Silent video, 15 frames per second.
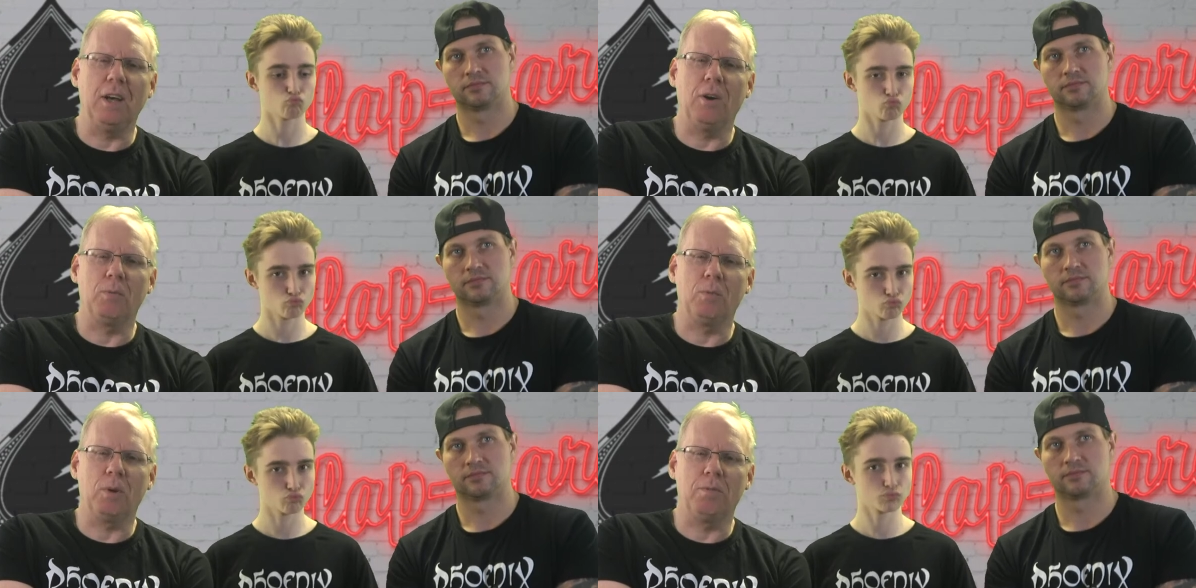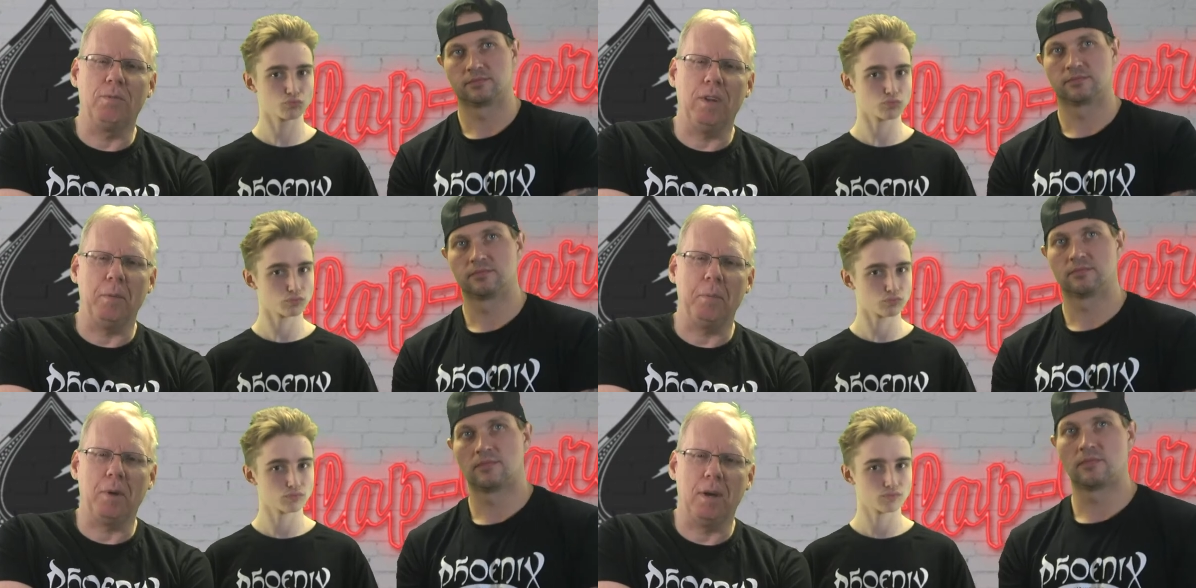Speaker 1: out what
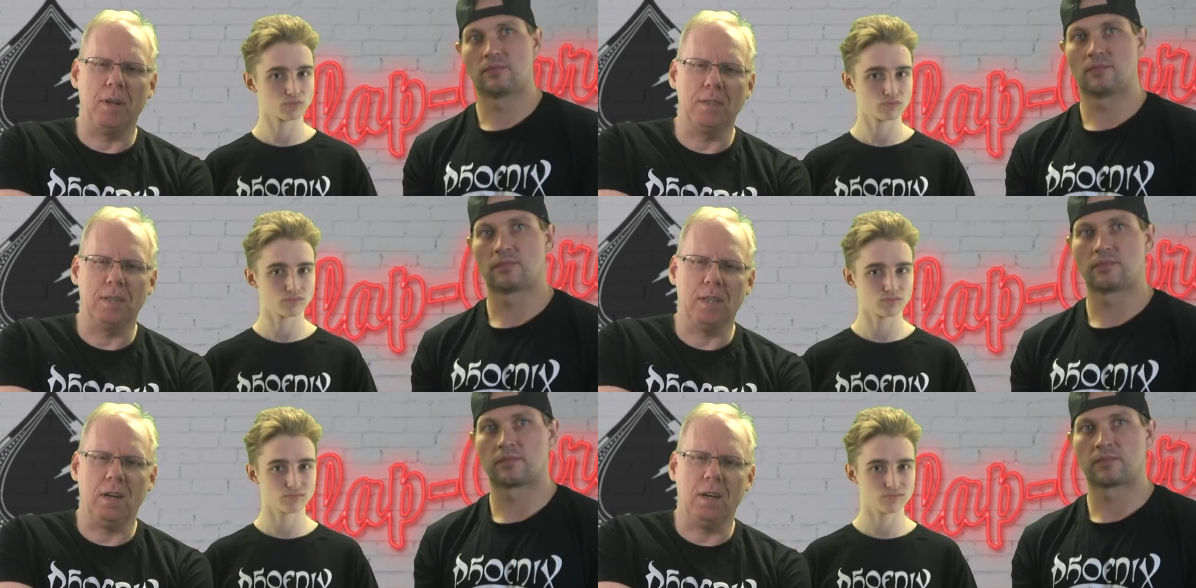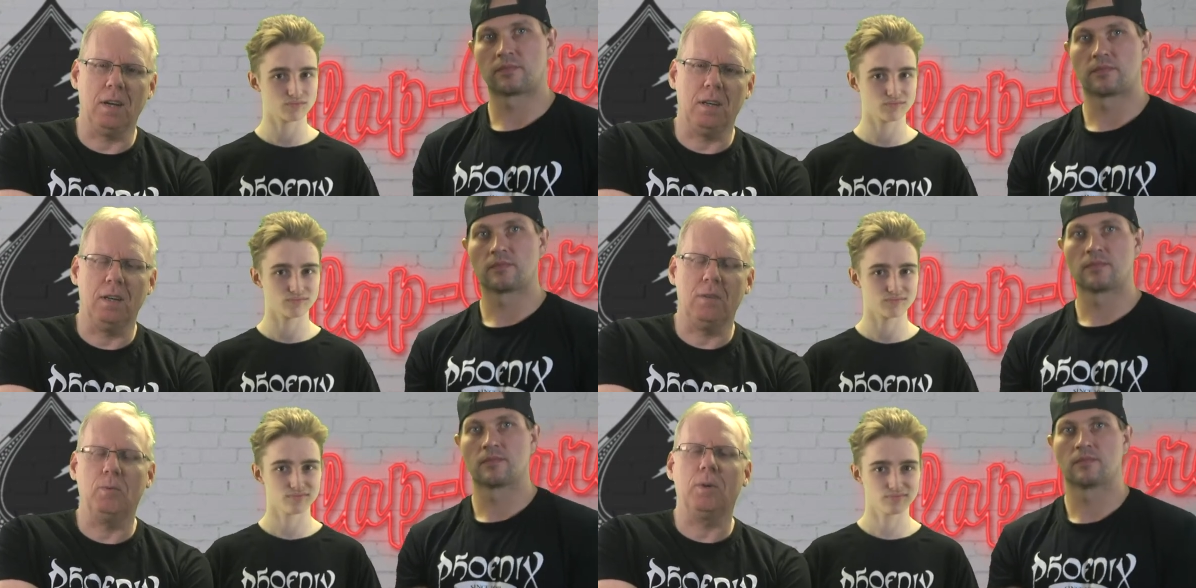flap cards
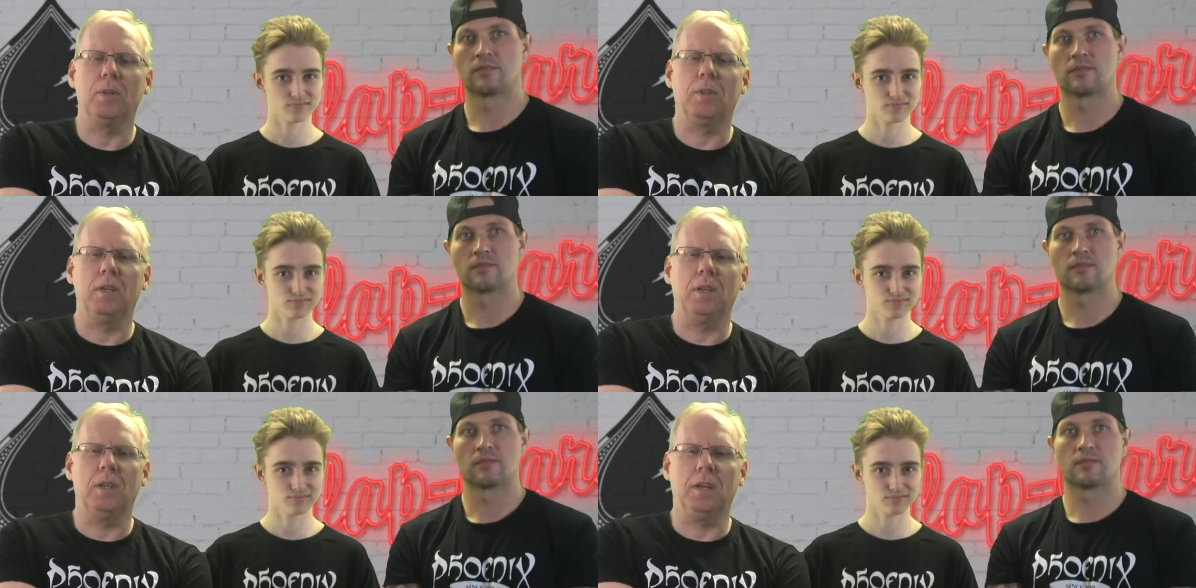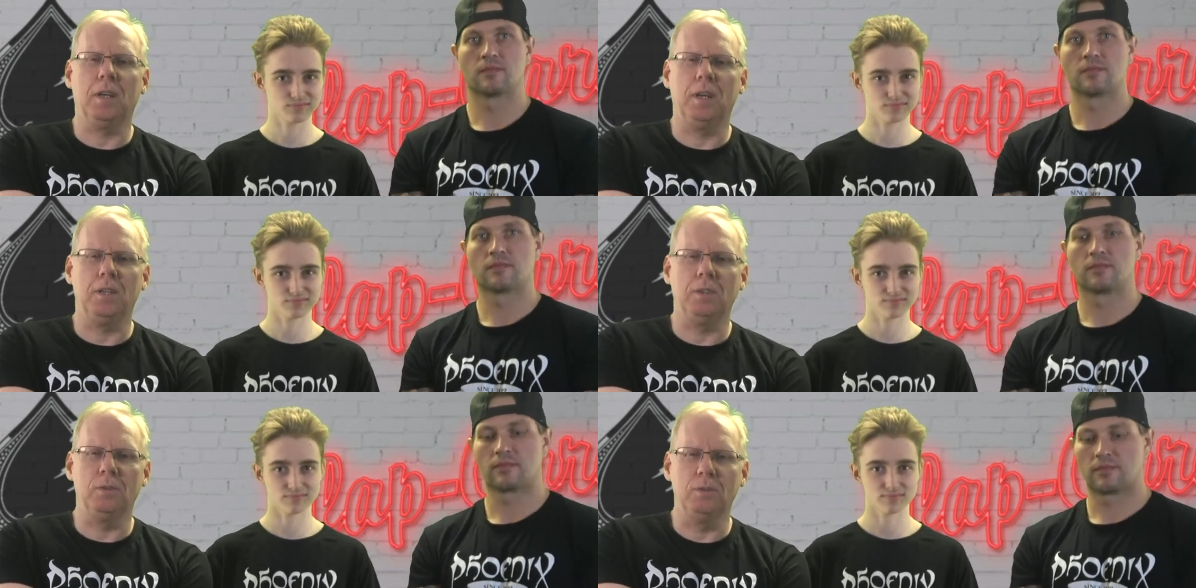are, what they
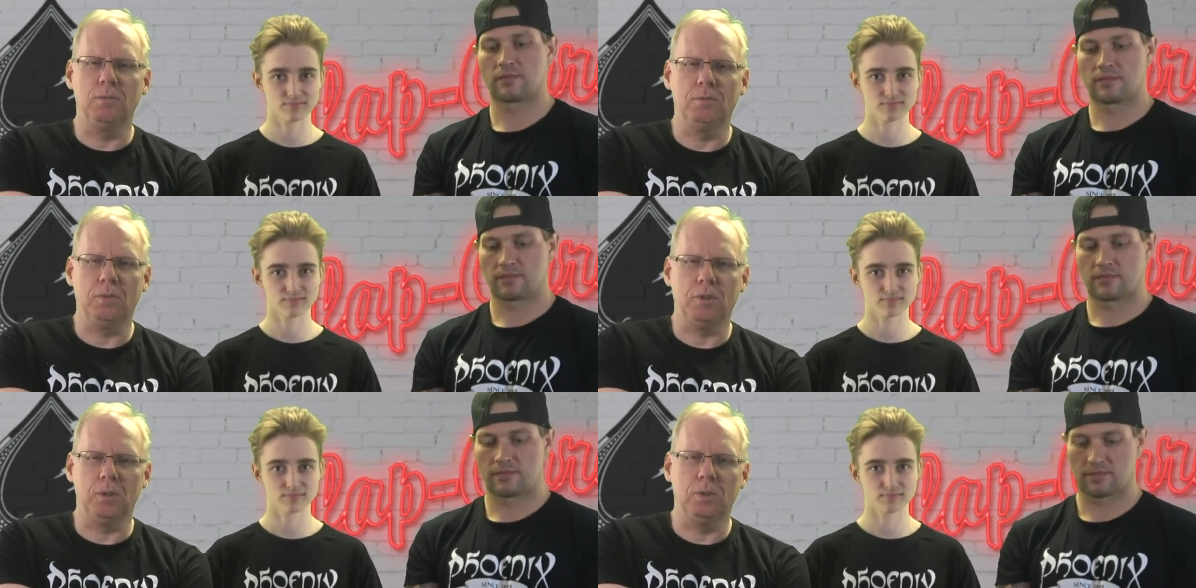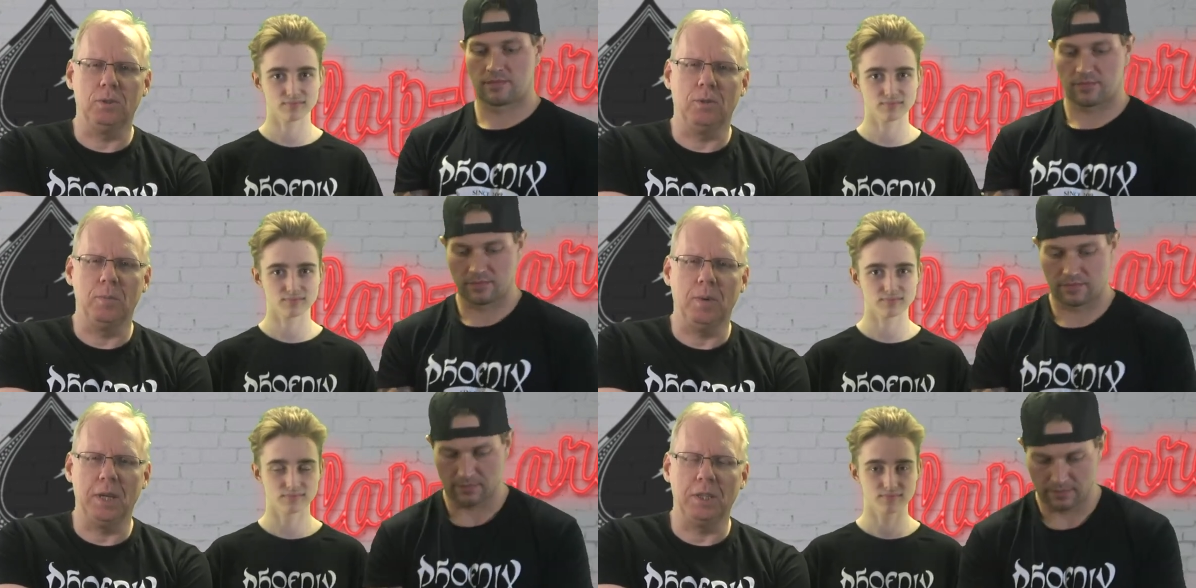can do for
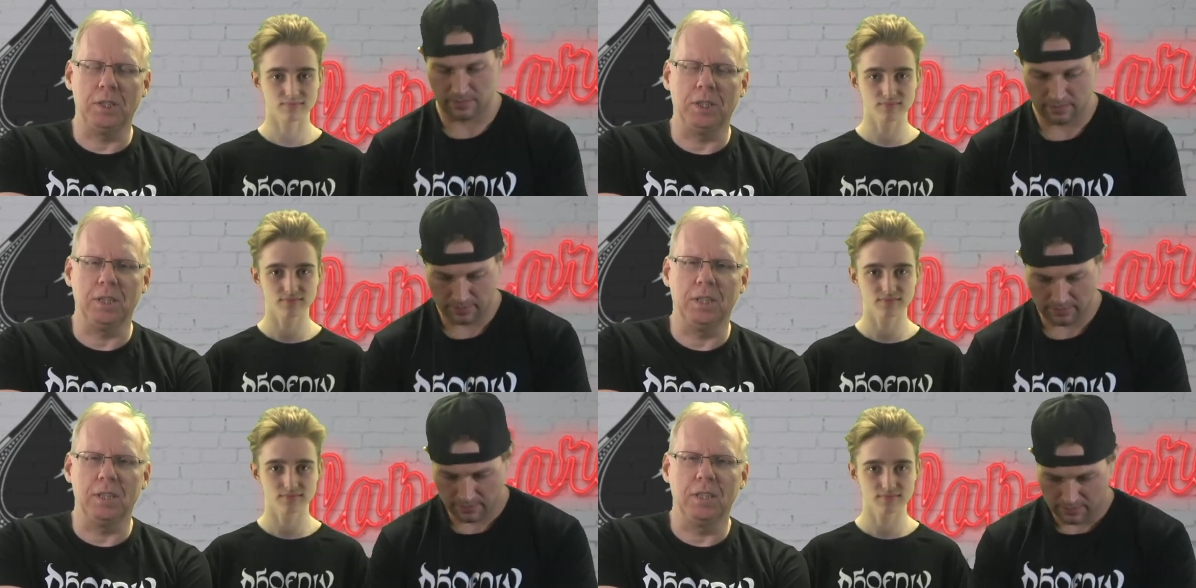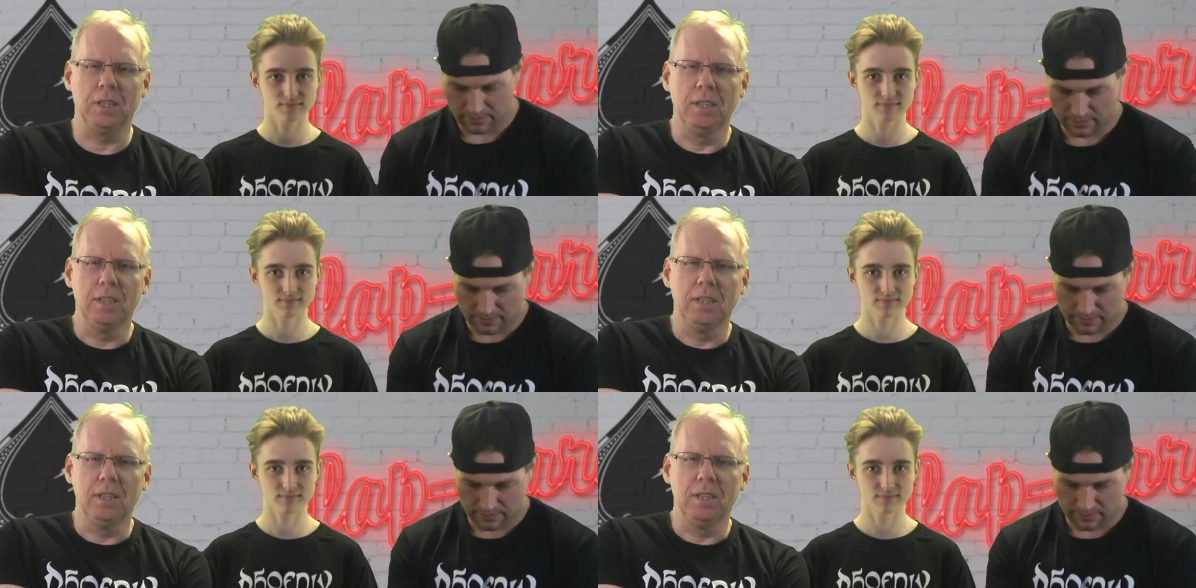your magic